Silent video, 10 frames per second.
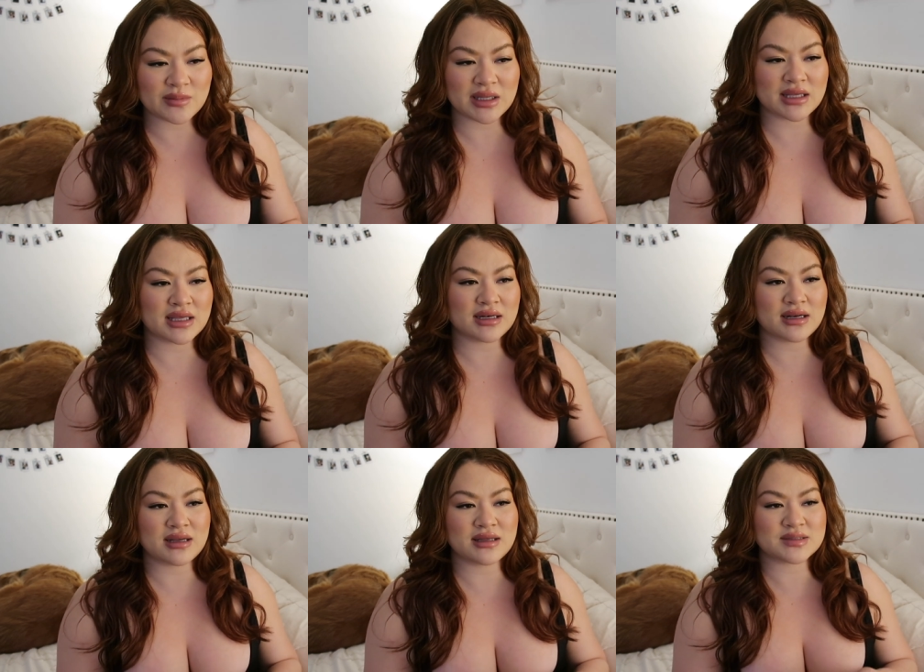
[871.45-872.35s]
Like,
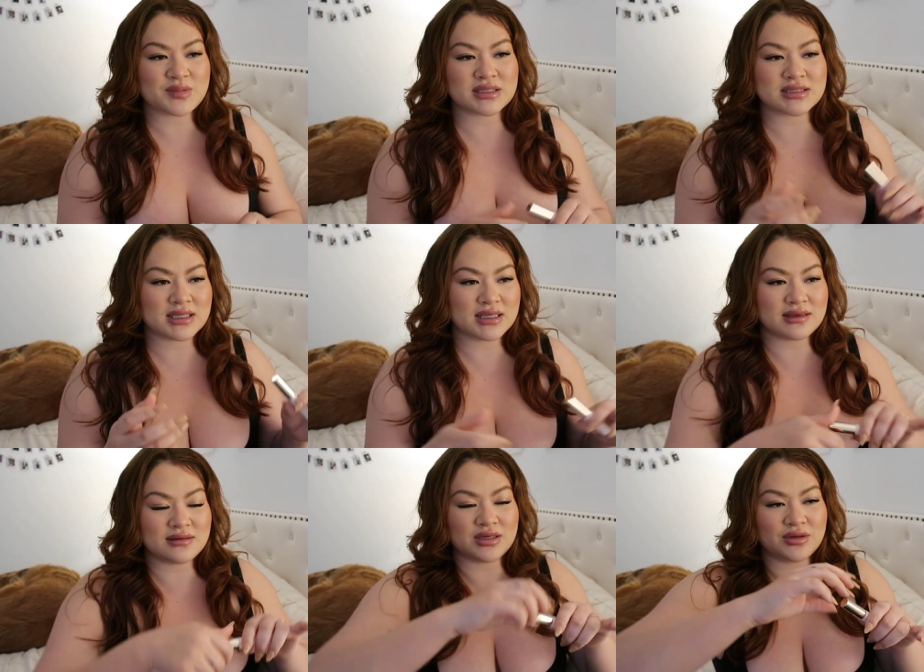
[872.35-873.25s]
it's
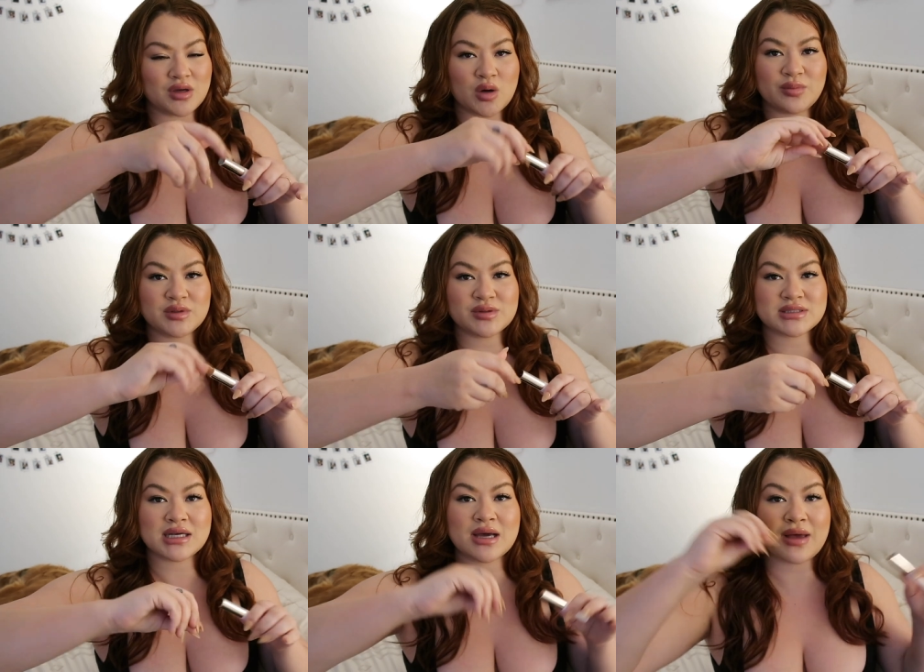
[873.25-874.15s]
basically, you know, you twist
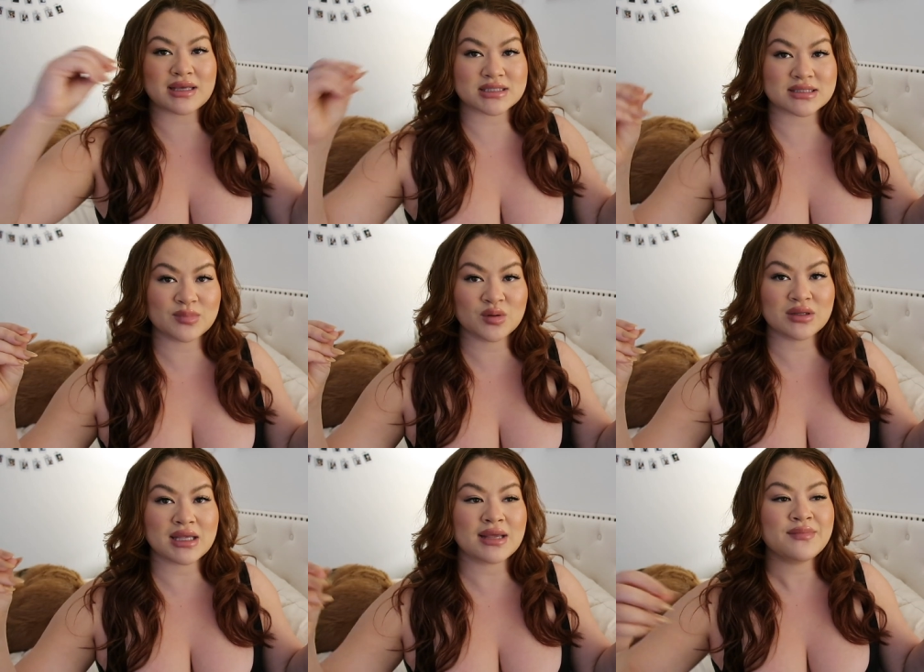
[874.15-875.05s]
it up, has a
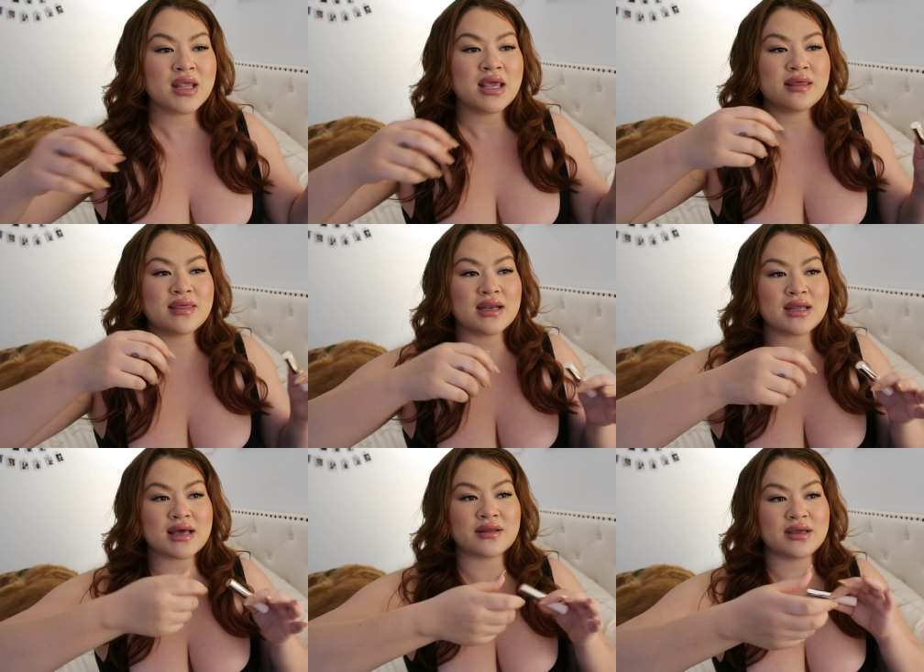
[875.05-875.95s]
spoolie, then
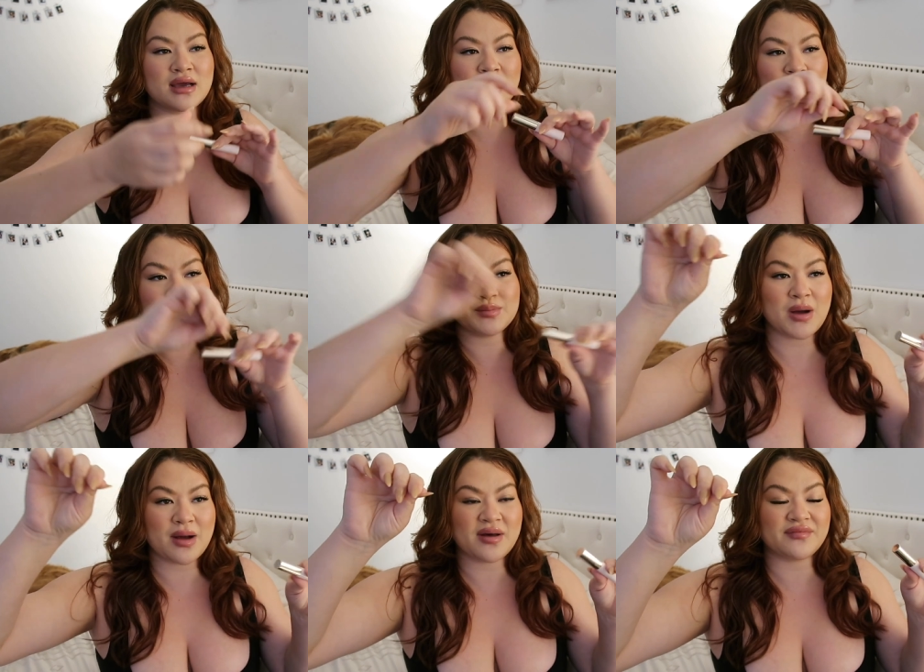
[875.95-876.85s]
you only
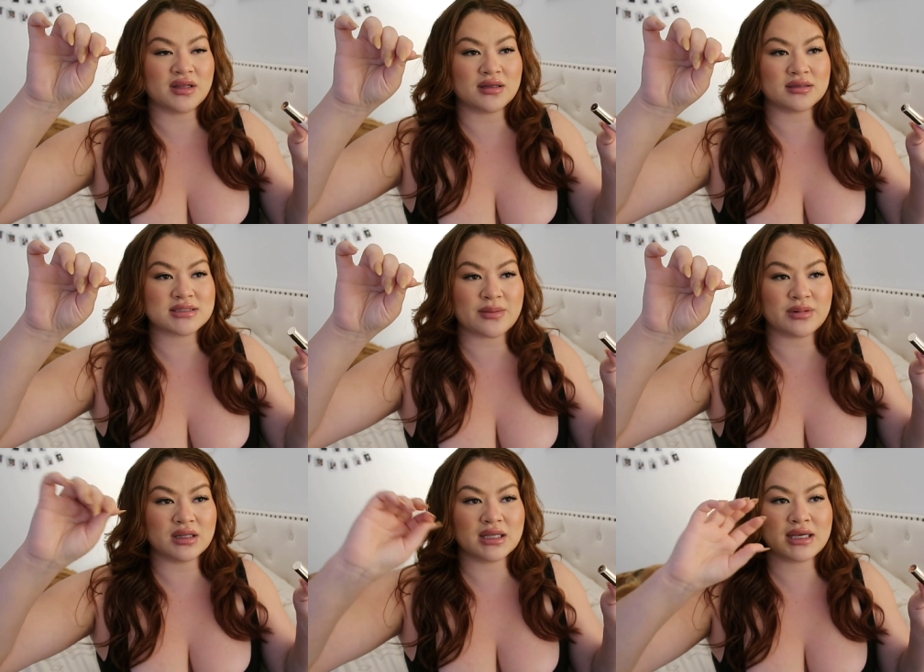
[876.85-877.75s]
pop off the top of
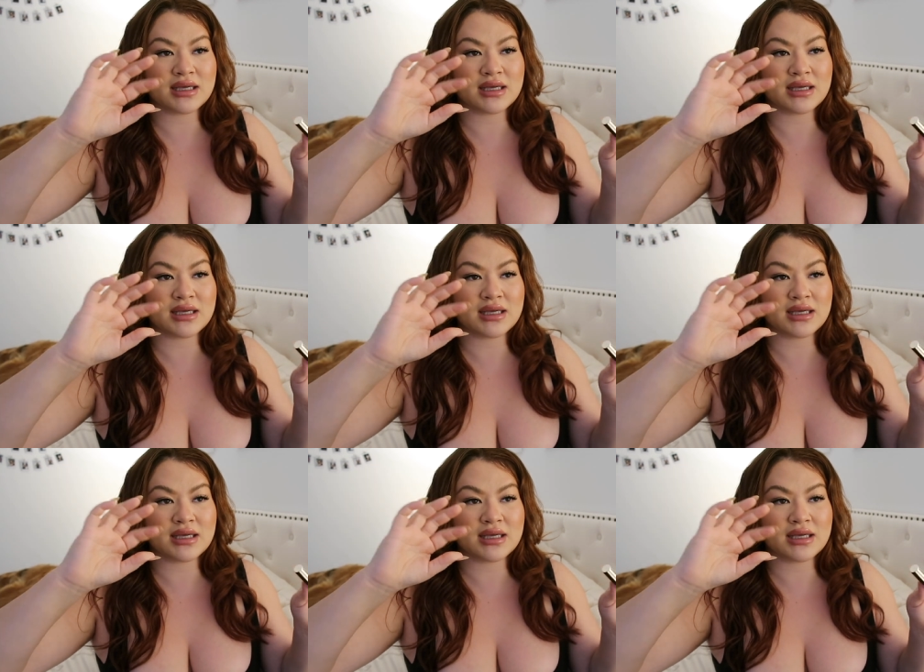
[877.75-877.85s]
the lid.